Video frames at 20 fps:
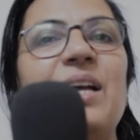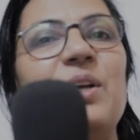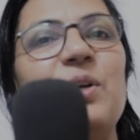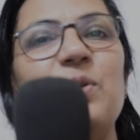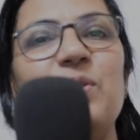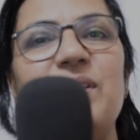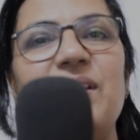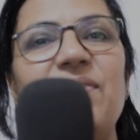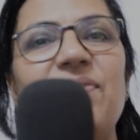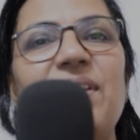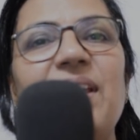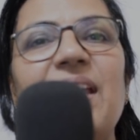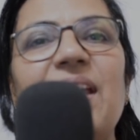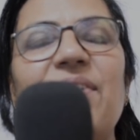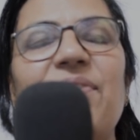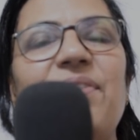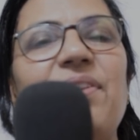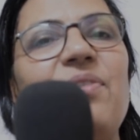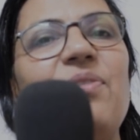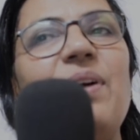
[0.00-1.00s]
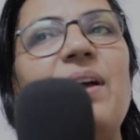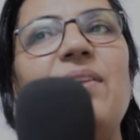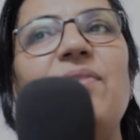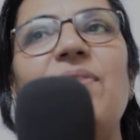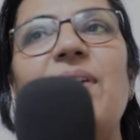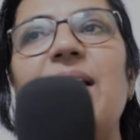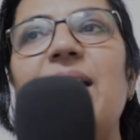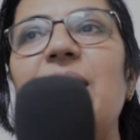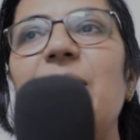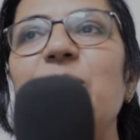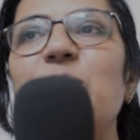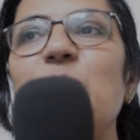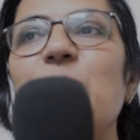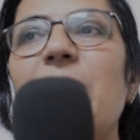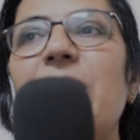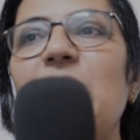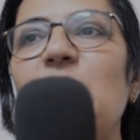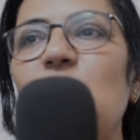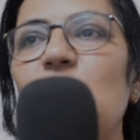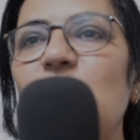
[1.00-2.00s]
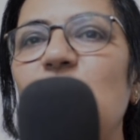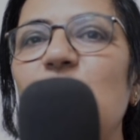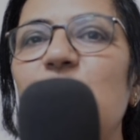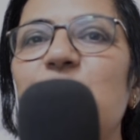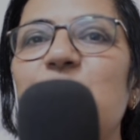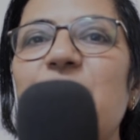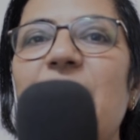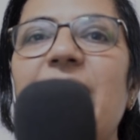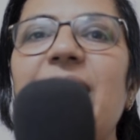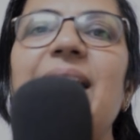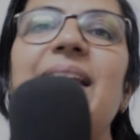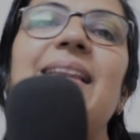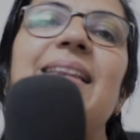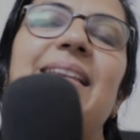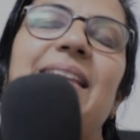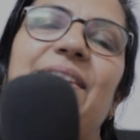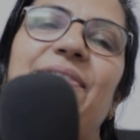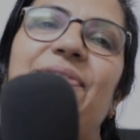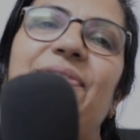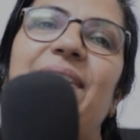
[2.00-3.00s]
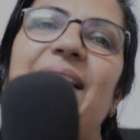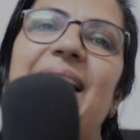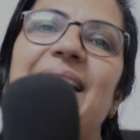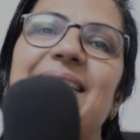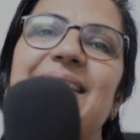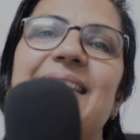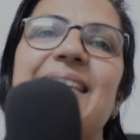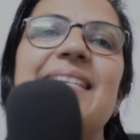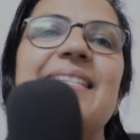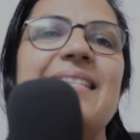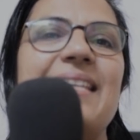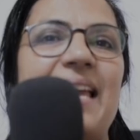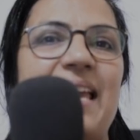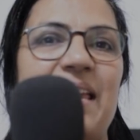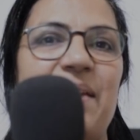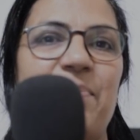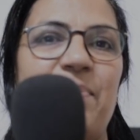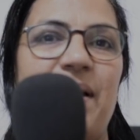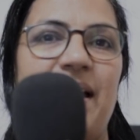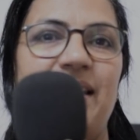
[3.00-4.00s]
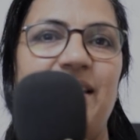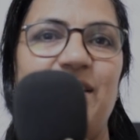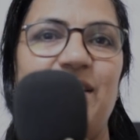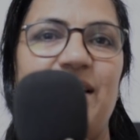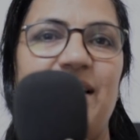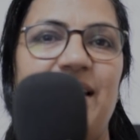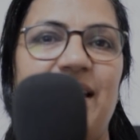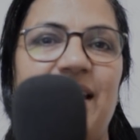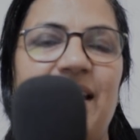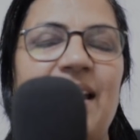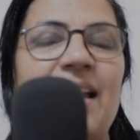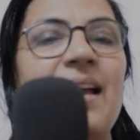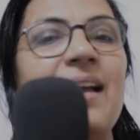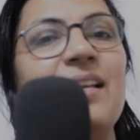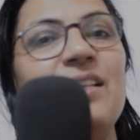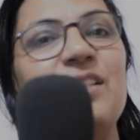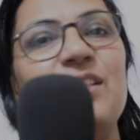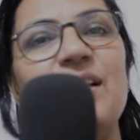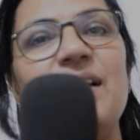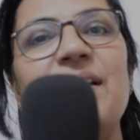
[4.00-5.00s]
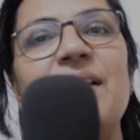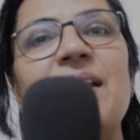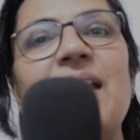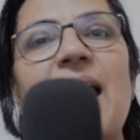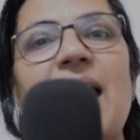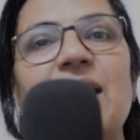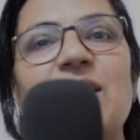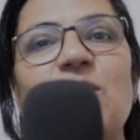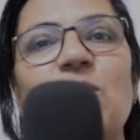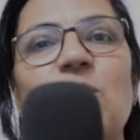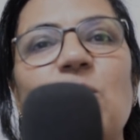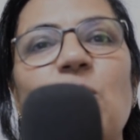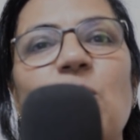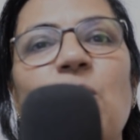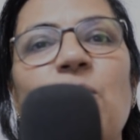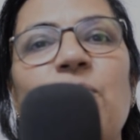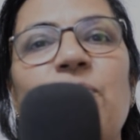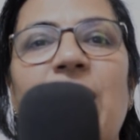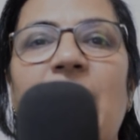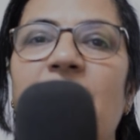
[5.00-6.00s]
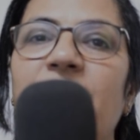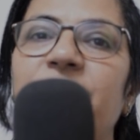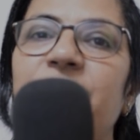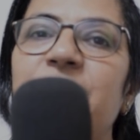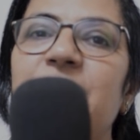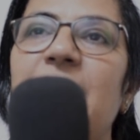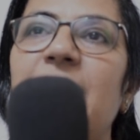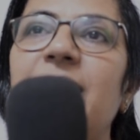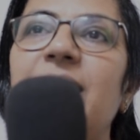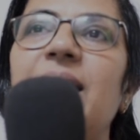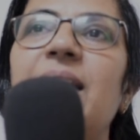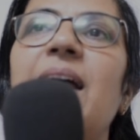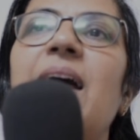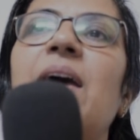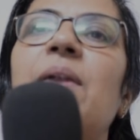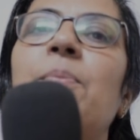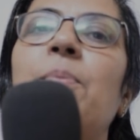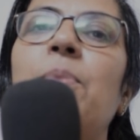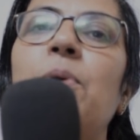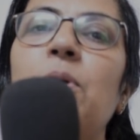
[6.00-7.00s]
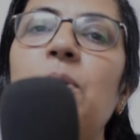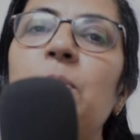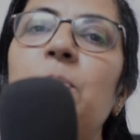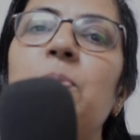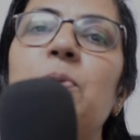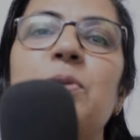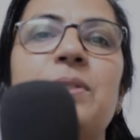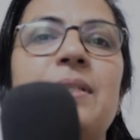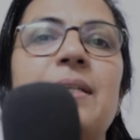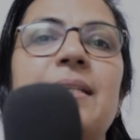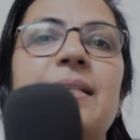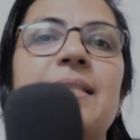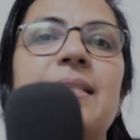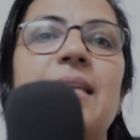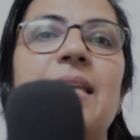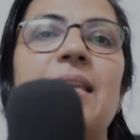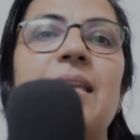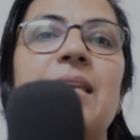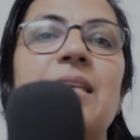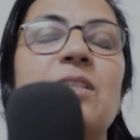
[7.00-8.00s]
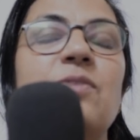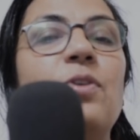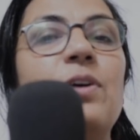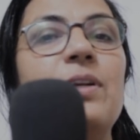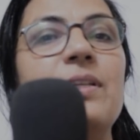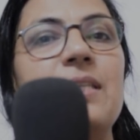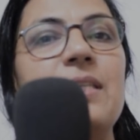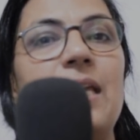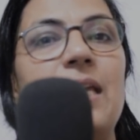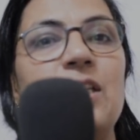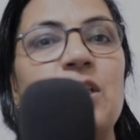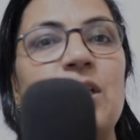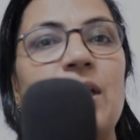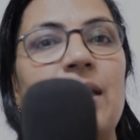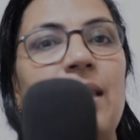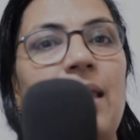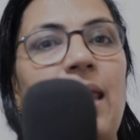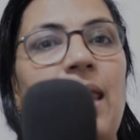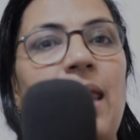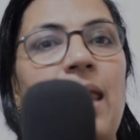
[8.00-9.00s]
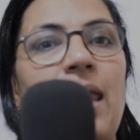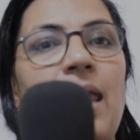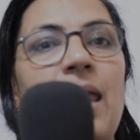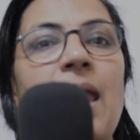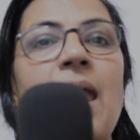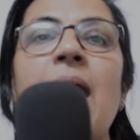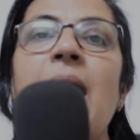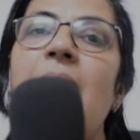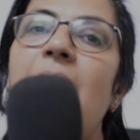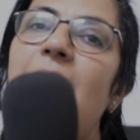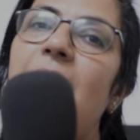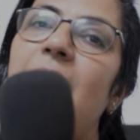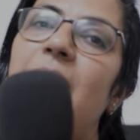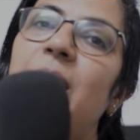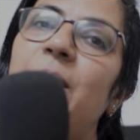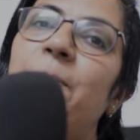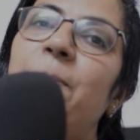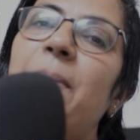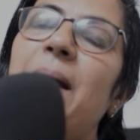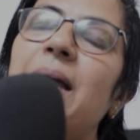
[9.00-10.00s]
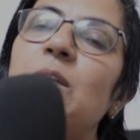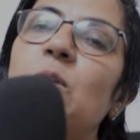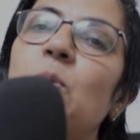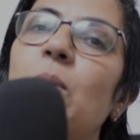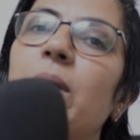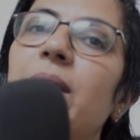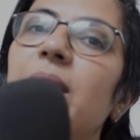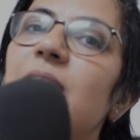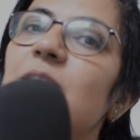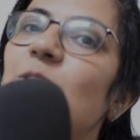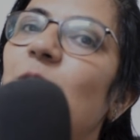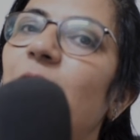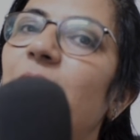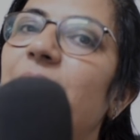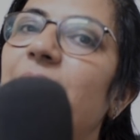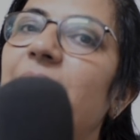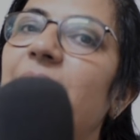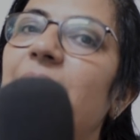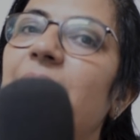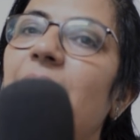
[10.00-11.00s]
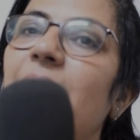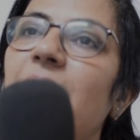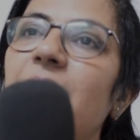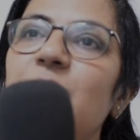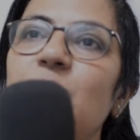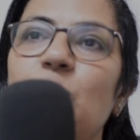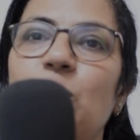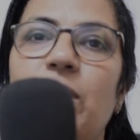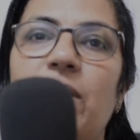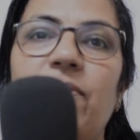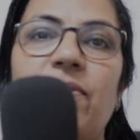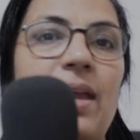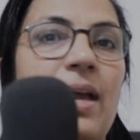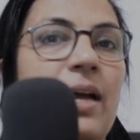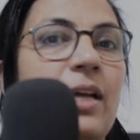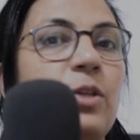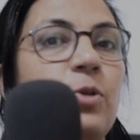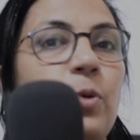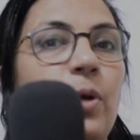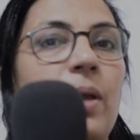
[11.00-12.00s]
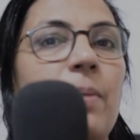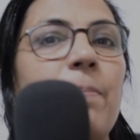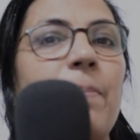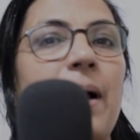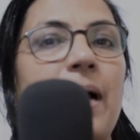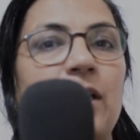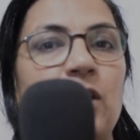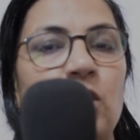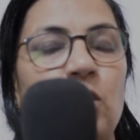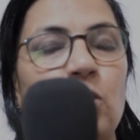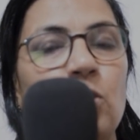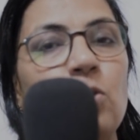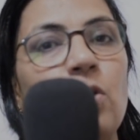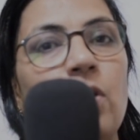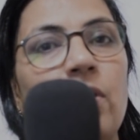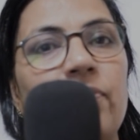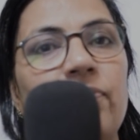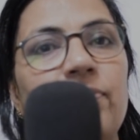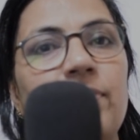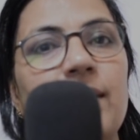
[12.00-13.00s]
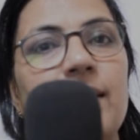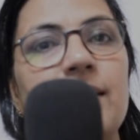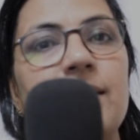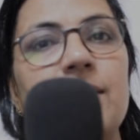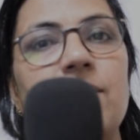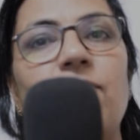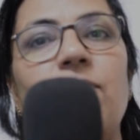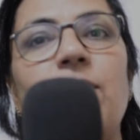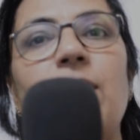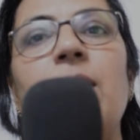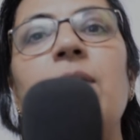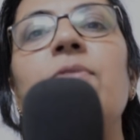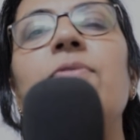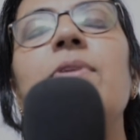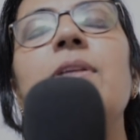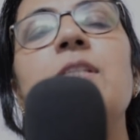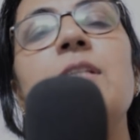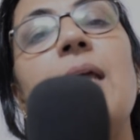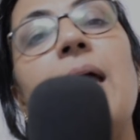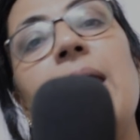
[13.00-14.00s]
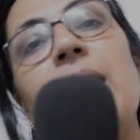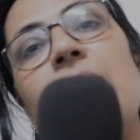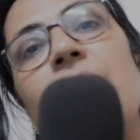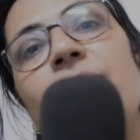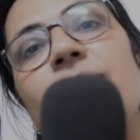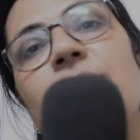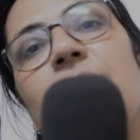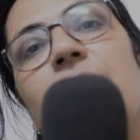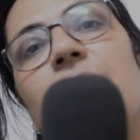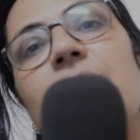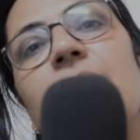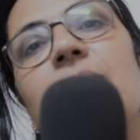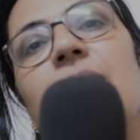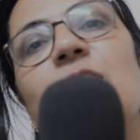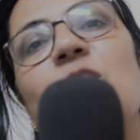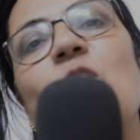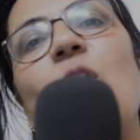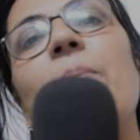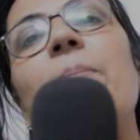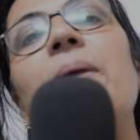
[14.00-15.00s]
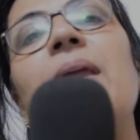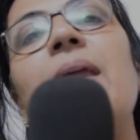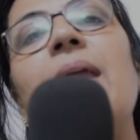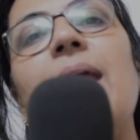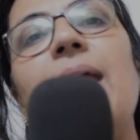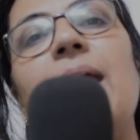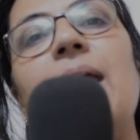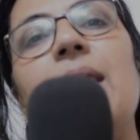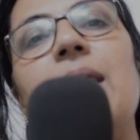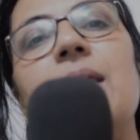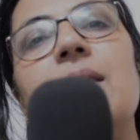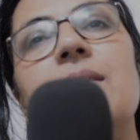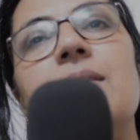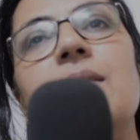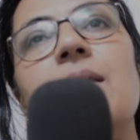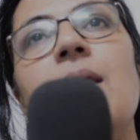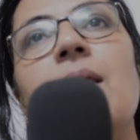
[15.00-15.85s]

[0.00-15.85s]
Good evening everyone. Welcome to my YouTube channel Leaf Classes. I am Anjali. Children, as you know, we have started our Board Booster Series for Section A and Part 1 is already done. Today we are doing Part 2 of this, in which I have taken the topic Arrays.